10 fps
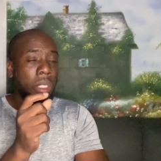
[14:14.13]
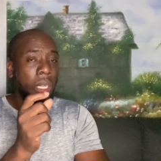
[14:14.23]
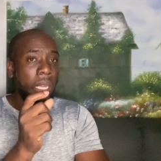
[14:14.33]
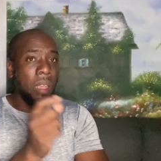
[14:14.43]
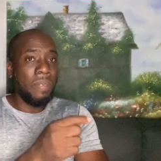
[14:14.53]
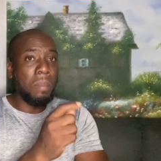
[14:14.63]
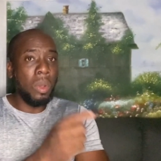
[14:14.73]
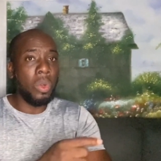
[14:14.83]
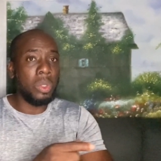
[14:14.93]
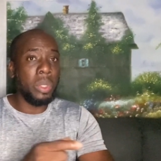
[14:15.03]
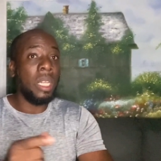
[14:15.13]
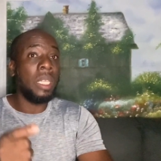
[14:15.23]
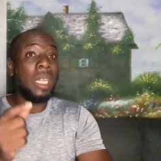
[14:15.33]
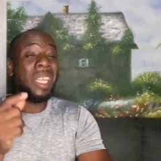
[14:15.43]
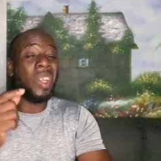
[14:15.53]
give them loans with it
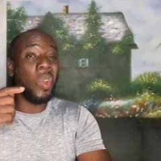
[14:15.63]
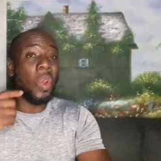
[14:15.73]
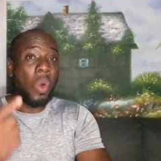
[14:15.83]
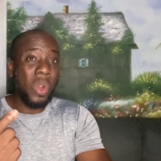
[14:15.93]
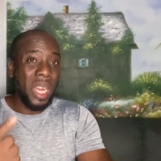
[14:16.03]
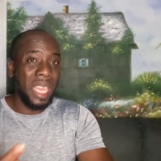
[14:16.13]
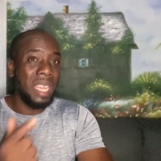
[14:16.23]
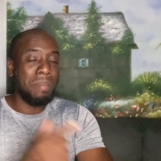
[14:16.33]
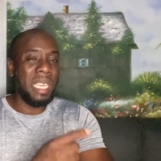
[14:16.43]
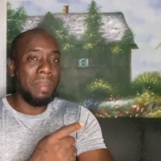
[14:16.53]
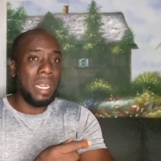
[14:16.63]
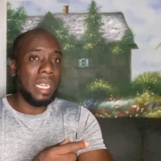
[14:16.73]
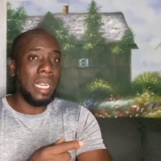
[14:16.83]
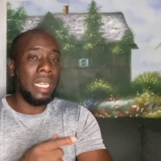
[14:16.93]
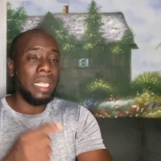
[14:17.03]
that they know they can not pay back
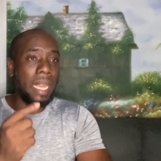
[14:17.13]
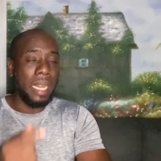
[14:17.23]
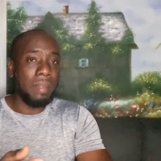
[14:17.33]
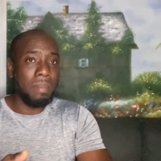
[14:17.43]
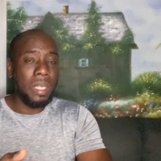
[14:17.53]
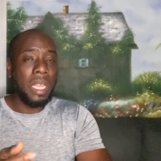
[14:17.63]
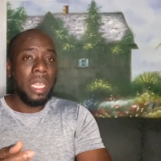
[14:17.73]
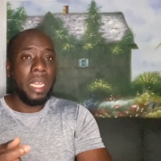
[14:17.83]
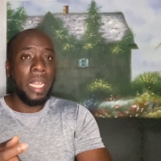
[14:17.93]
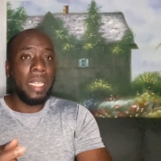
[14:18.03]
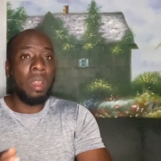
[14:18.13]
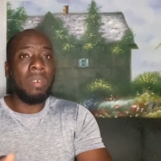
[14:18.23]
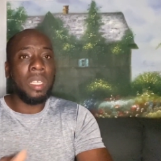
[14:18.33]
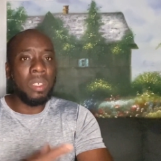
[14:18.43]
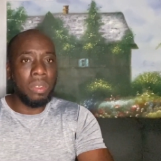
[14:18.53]
and then they take over
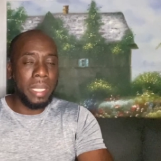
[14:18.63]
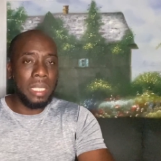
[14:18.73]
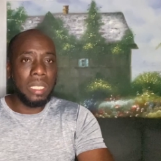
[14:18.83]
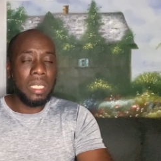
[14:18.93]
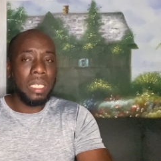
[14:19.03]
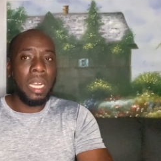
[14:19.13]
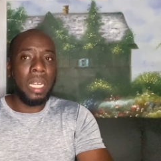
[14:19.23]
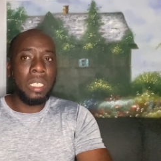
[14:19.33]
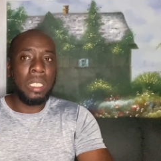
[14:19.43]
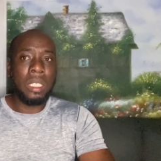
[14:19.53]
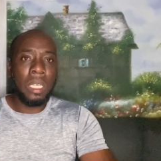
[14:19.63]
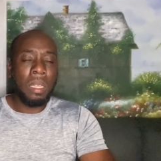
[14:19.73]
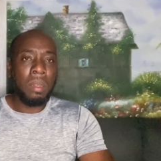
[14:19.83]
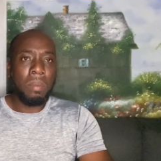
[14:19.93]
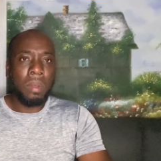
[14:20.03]
the government and
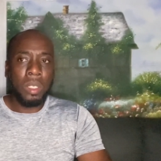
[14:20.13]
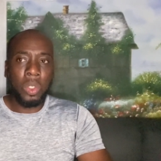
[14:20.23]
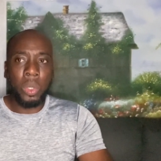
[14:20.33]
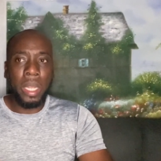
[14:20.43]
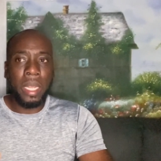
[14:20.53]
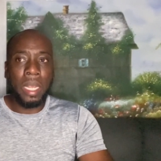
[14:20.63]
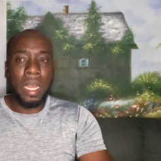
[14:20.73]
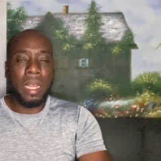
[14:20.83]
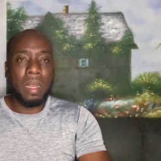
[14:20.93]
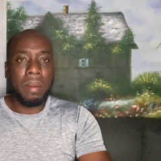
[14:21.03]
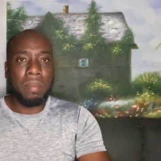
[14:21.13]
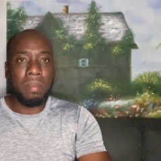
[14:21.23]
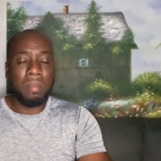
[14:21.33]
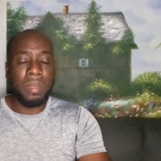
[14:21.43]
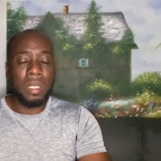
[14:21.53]
do the um
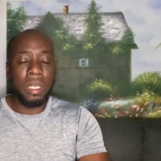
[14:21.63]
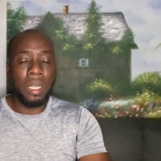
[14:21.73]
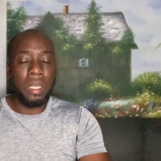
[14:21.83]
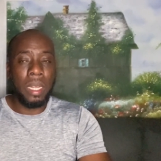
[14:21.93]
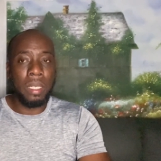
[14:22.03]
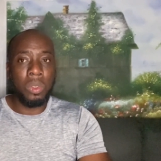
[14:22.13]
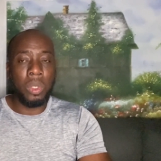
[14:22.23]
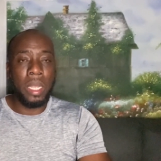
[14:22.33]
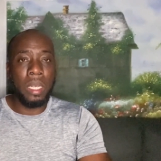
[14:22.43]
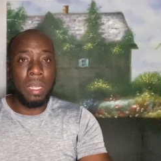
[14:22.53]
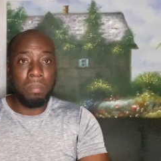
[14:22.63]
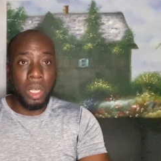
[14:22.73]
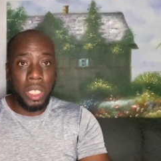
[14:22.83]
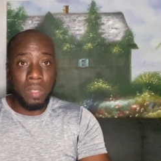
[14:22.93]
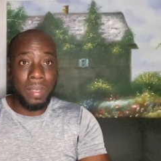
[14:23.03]
and, and do the, the
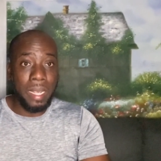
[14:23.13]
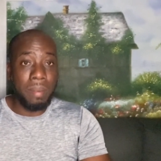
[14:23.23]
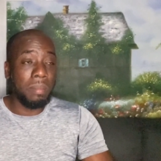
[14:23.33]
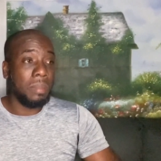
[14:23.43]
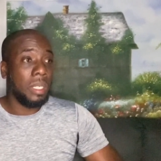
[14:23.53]
budget for them